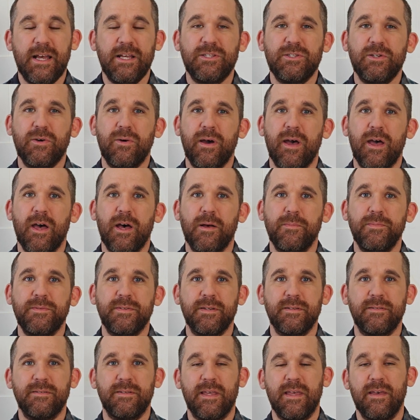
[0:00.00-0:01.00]
And so it helps
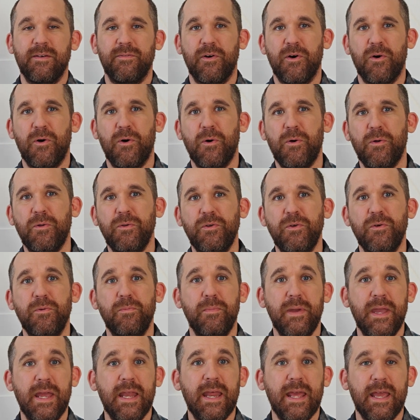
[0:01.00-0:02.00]
us to give a whole new
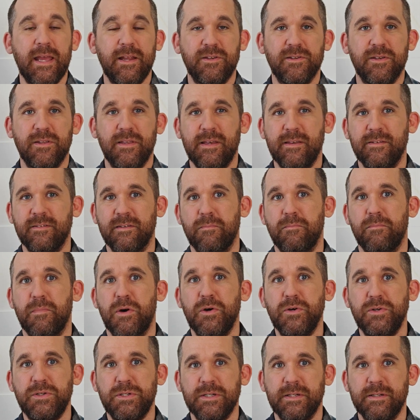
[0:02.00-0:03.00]
meaning to these
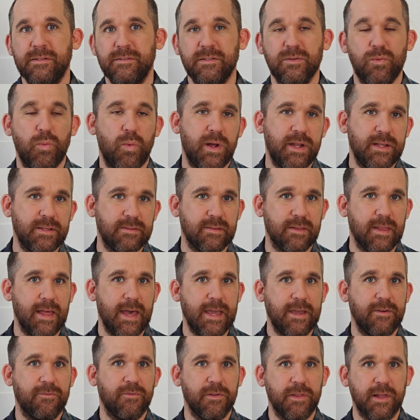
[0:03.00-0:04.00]
emotions and what it's
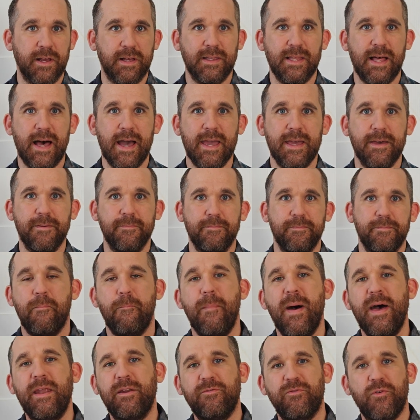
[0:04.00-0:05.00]
like for the client.
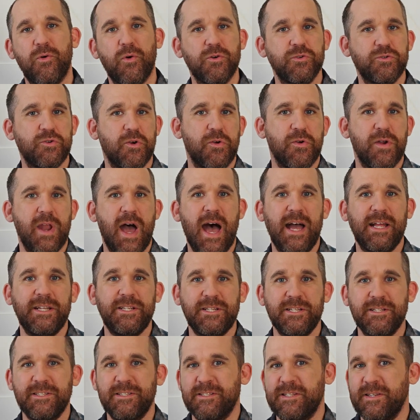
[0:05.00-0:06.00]
Metaphors are not
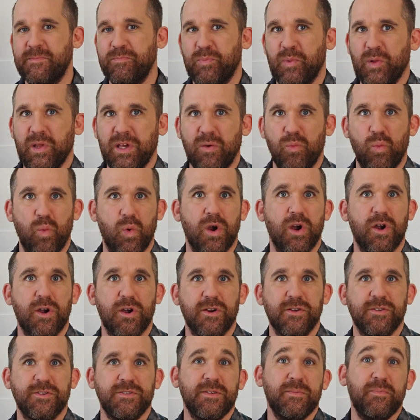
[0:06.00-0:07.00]
just simply
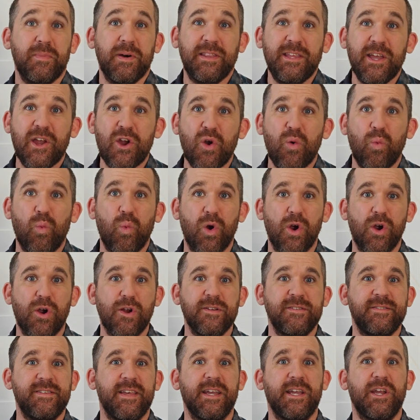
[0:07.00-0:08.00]
words, but they are
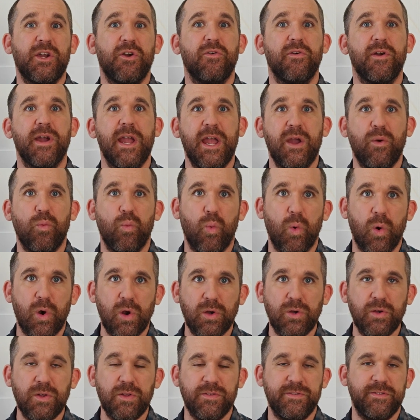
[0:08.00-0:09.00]
words that create
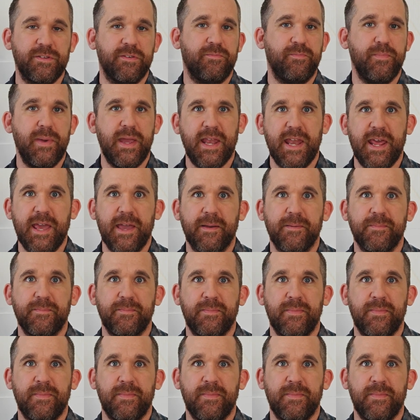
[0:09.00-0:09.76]
worlds of meaning.